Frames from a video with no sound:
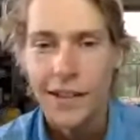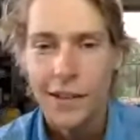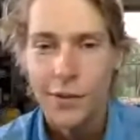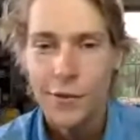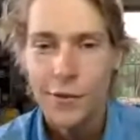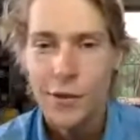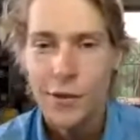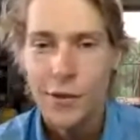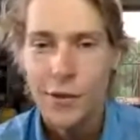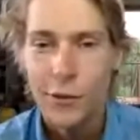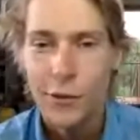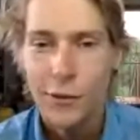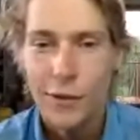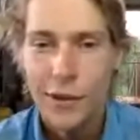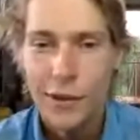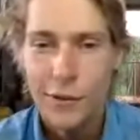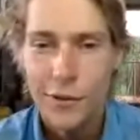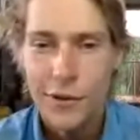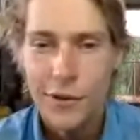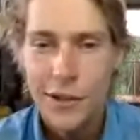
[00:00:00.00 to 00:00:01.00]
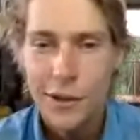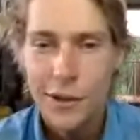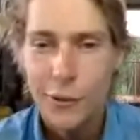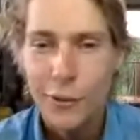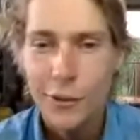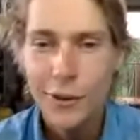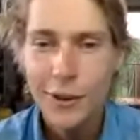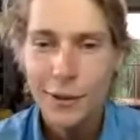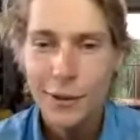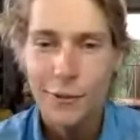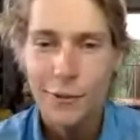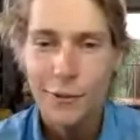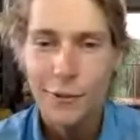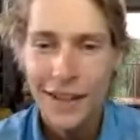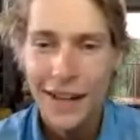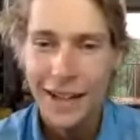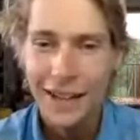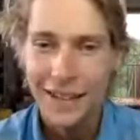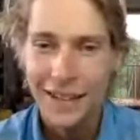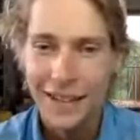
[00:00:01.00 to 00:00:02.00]
It was the only
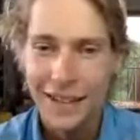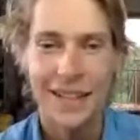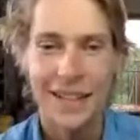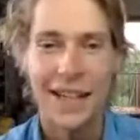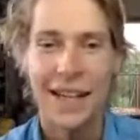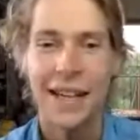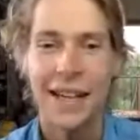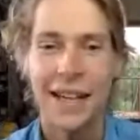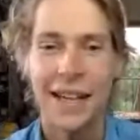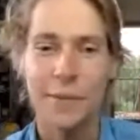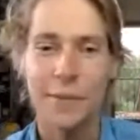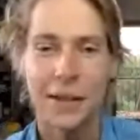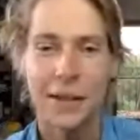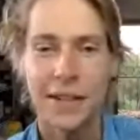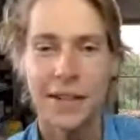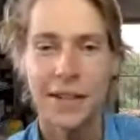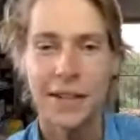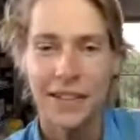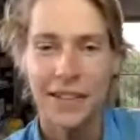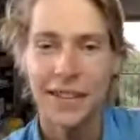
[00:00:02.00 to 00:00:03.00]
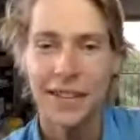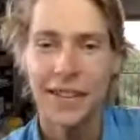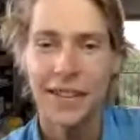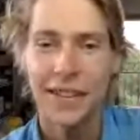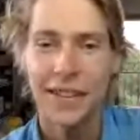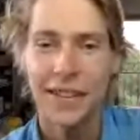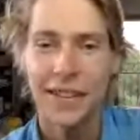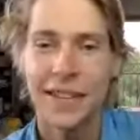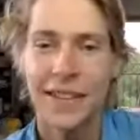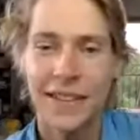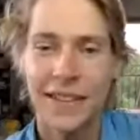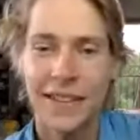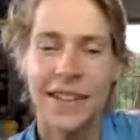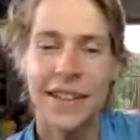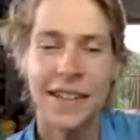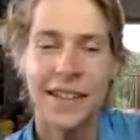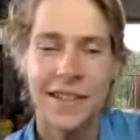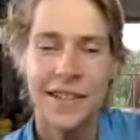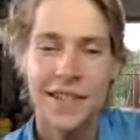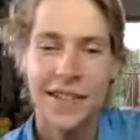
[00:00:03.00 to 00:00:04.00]
one I could name.
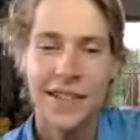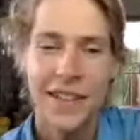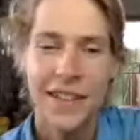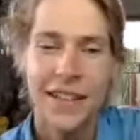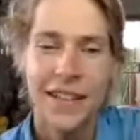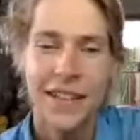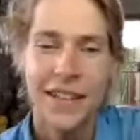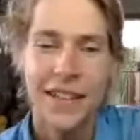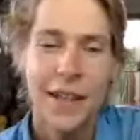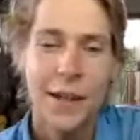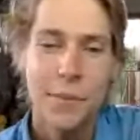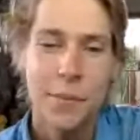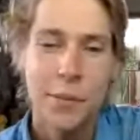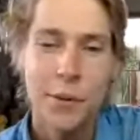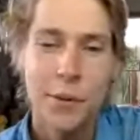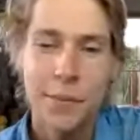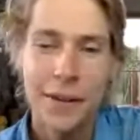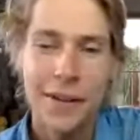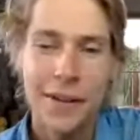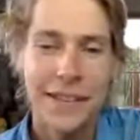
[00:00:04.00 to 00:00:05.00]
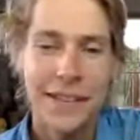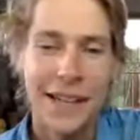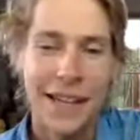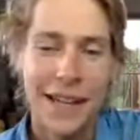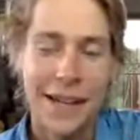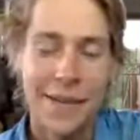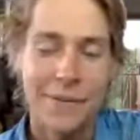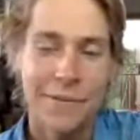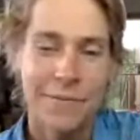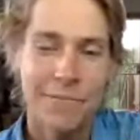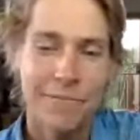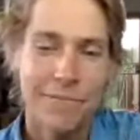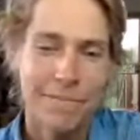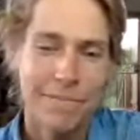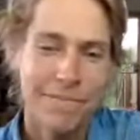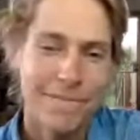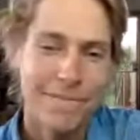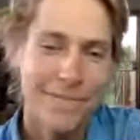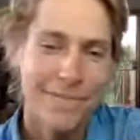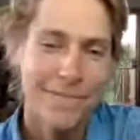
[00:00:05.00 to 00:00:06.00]
Nice. Poop on cam.
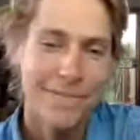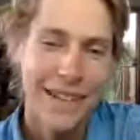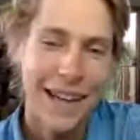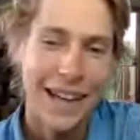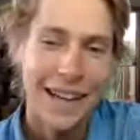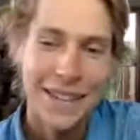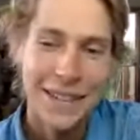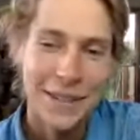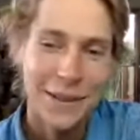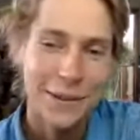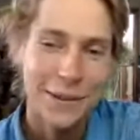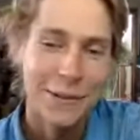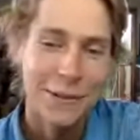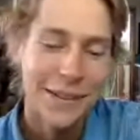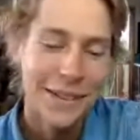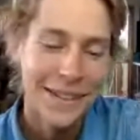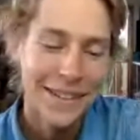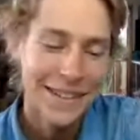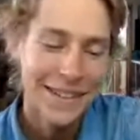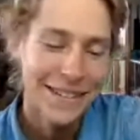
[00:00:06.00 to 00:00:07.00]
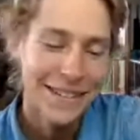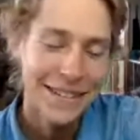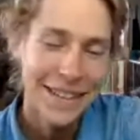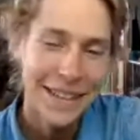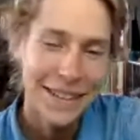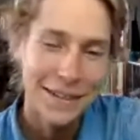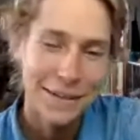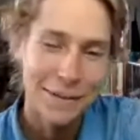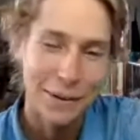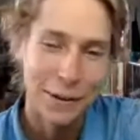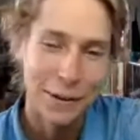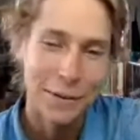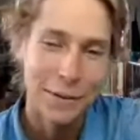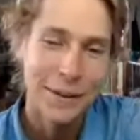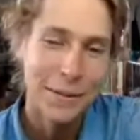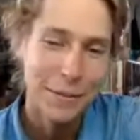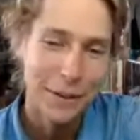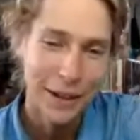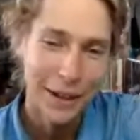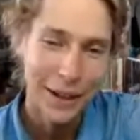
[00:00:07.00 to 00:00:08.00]
Ansel, you can't troll
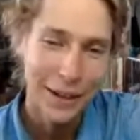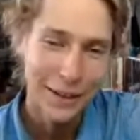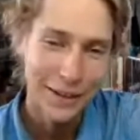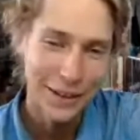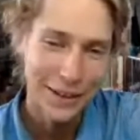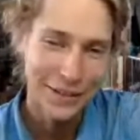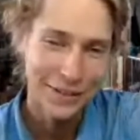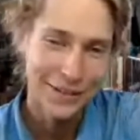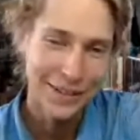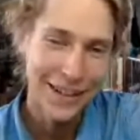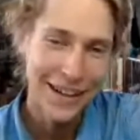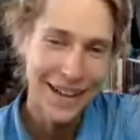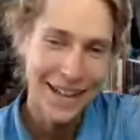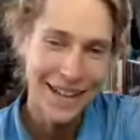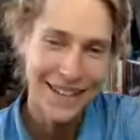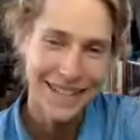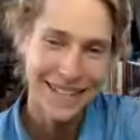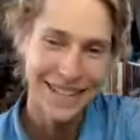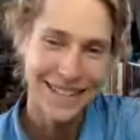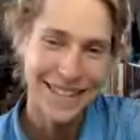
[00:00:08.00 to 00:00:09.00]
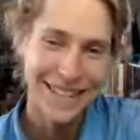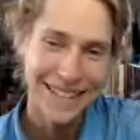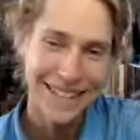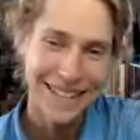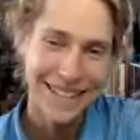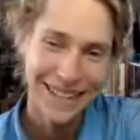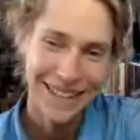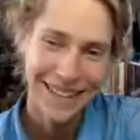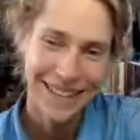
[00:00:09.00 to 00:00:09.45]
me, bro. We're friends.